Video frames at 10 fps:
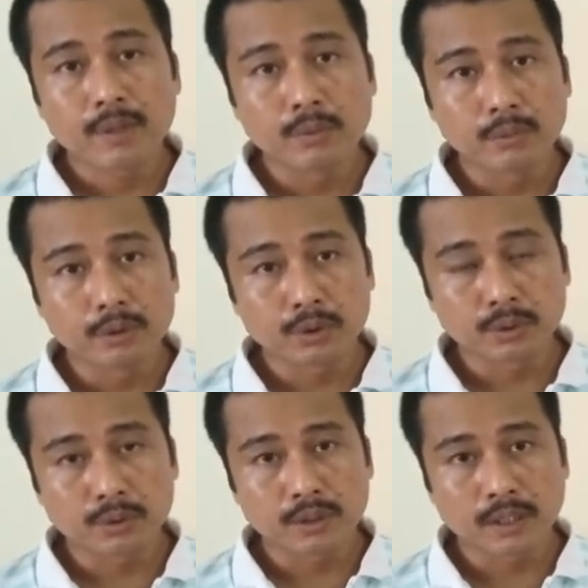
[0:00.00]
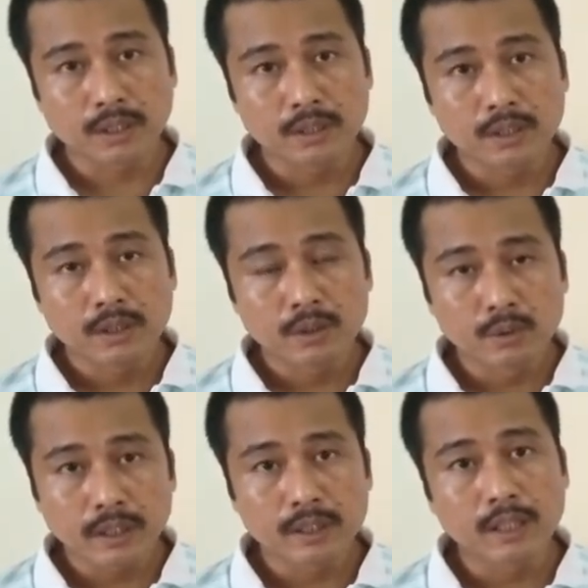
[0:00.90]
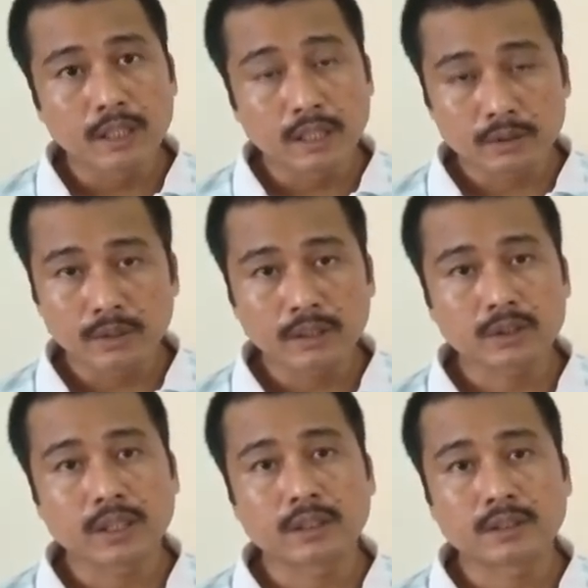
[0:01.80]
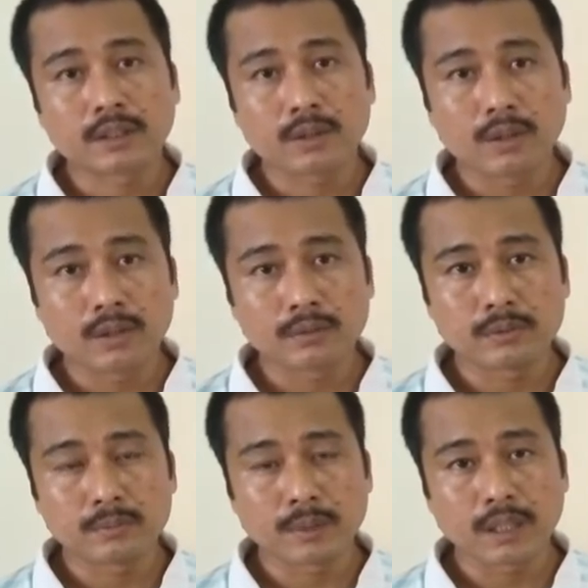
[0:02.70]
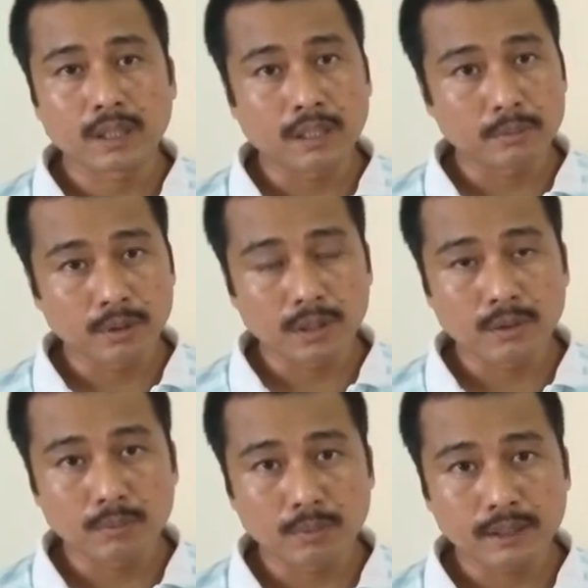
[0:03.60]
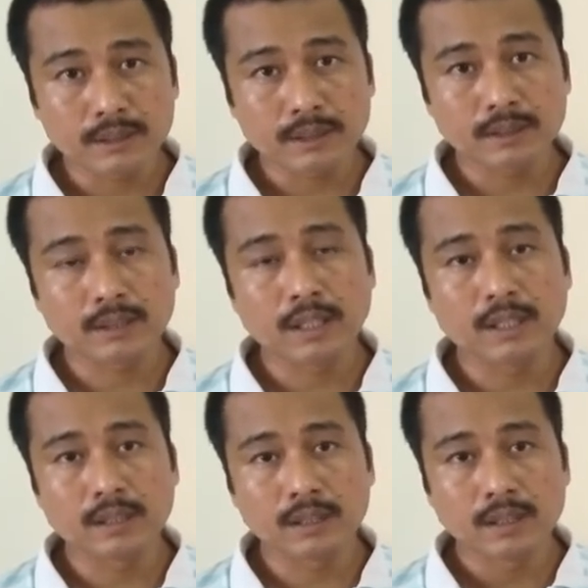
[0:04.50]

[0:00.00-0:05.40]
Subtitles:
we should look at the electronic structure of metal carbonyl complexes, and